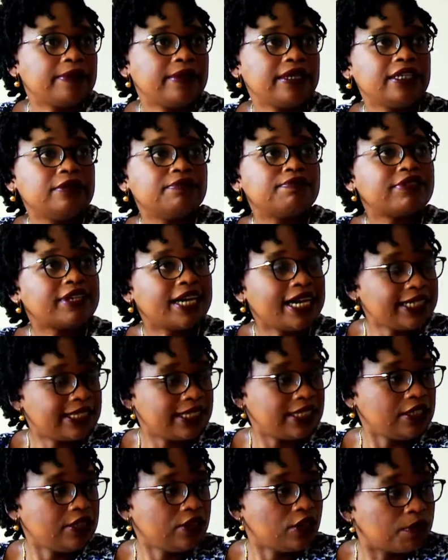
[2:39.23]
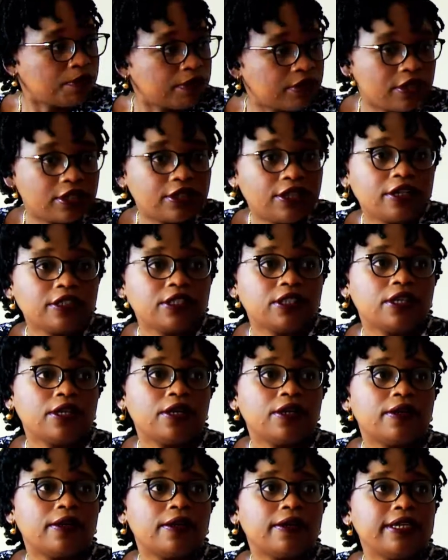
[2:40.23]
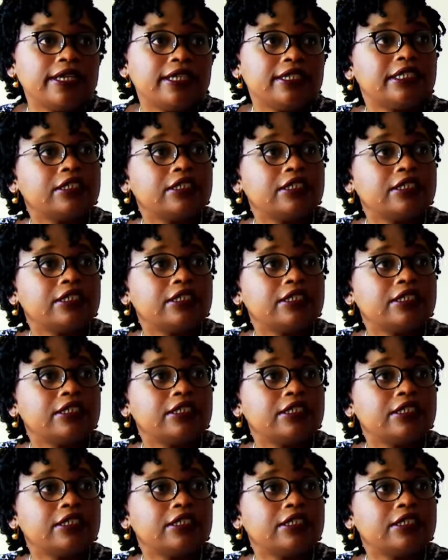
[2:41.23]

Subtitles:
in pricing your product, in